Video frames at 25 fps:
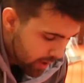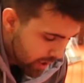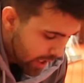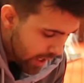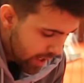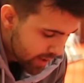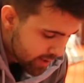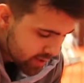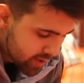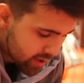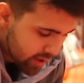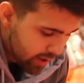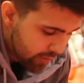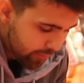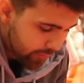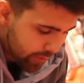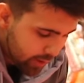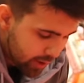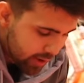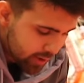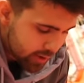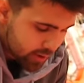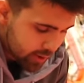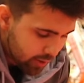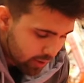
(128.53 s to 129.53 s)
we get stuff, we
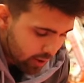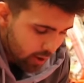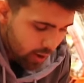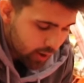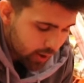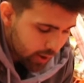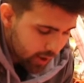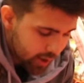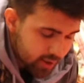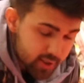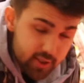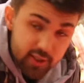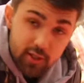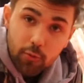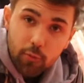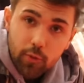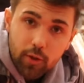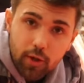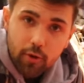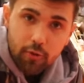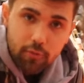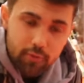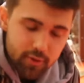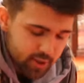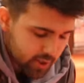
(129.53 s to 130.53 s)
like to log it so we
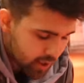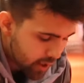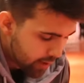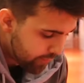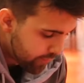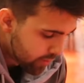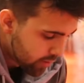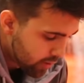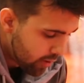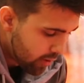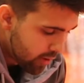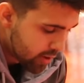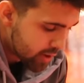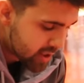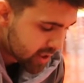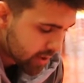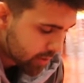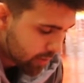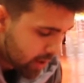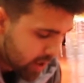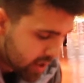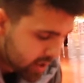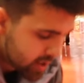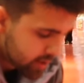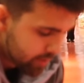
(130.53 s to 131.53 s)
don't suffer
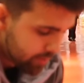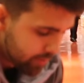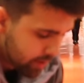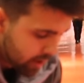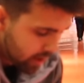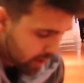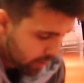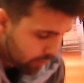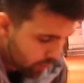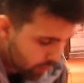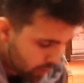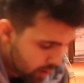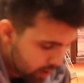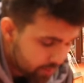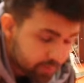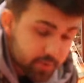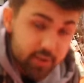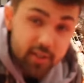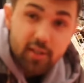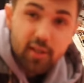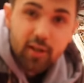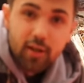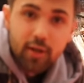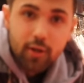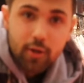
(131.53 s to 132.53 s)
consequence and be like, whoops,
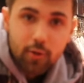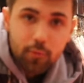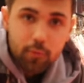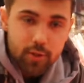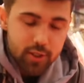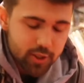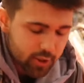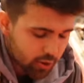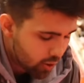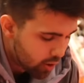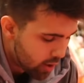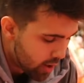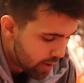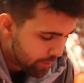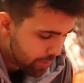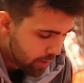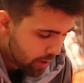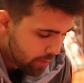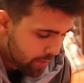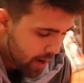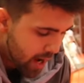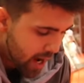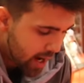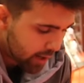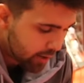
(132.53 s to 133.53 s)
we screwed up
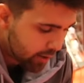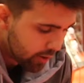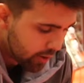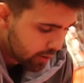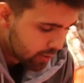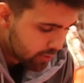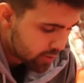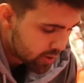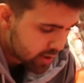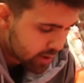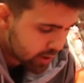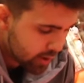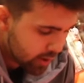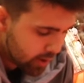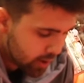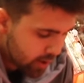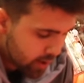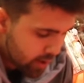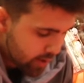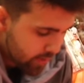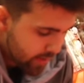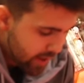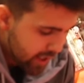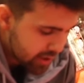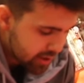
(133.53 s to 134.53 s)
our
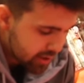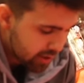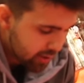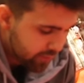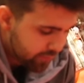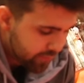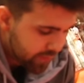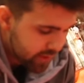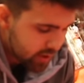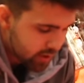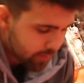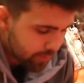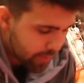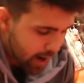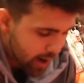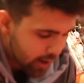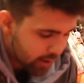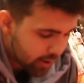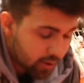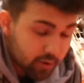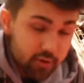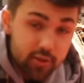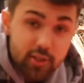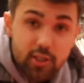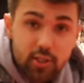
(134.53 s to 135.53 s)
macros. That's what it fits your
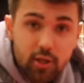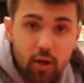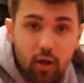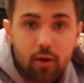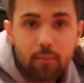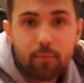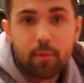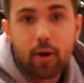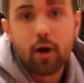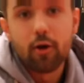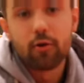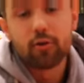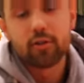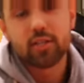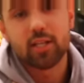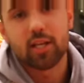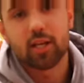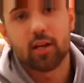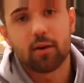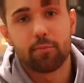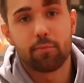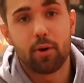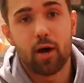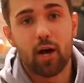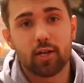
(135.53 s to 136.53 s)
macros is all about. It's like
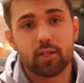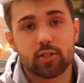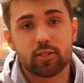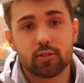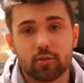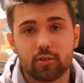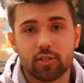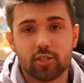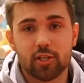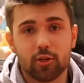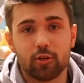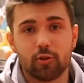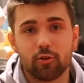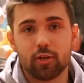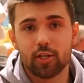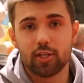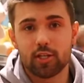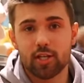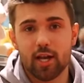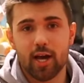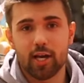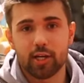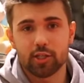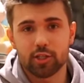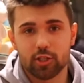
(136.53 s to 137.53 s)
a puzzle, so you need
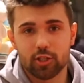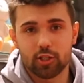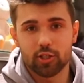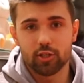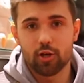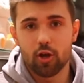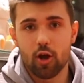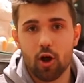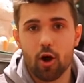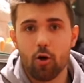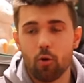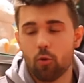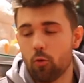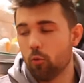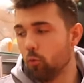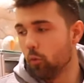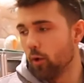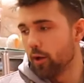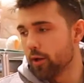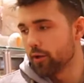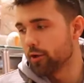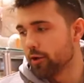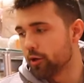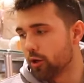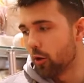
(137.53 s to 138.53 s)
to actually know
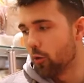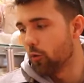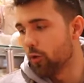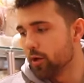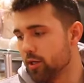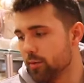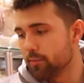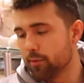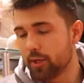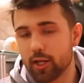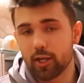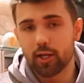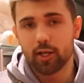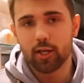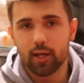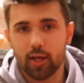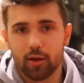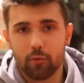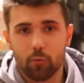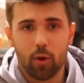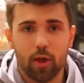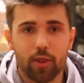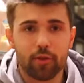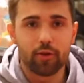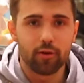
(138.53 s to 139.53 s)
what you're going to be eating
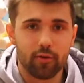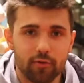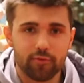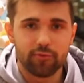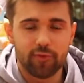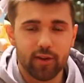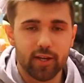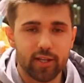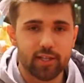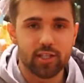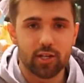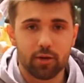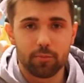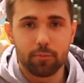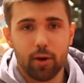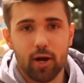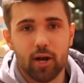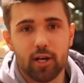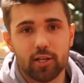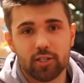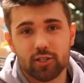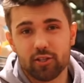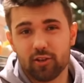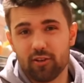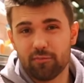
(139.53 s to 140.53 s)
and whether it fits your
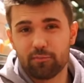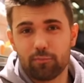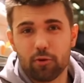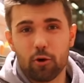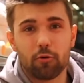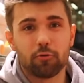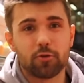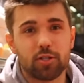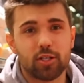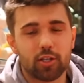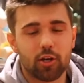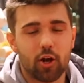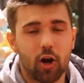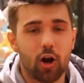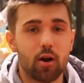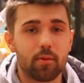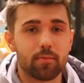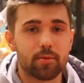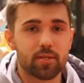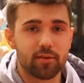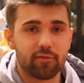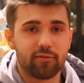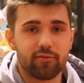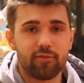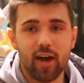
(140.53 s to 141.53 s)
puzzle of protein,
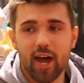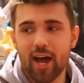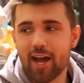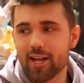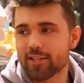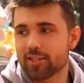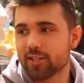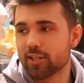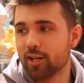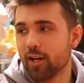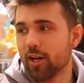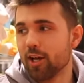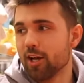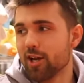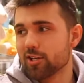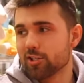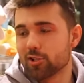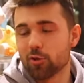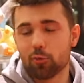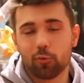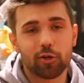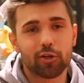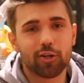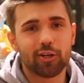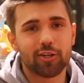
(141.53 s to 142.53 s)
carbs, and fats.
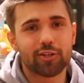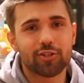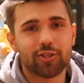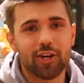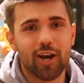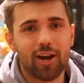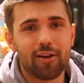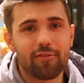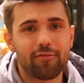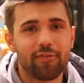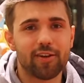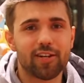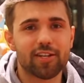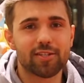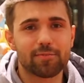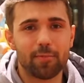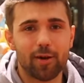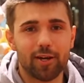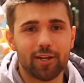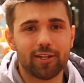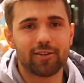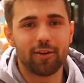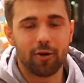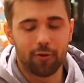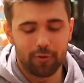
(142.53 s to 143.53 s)
So we're gonna try to fit as
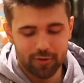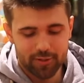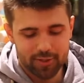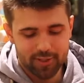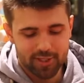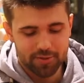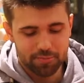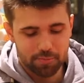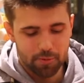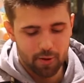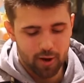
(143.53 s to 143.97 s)
many donuts as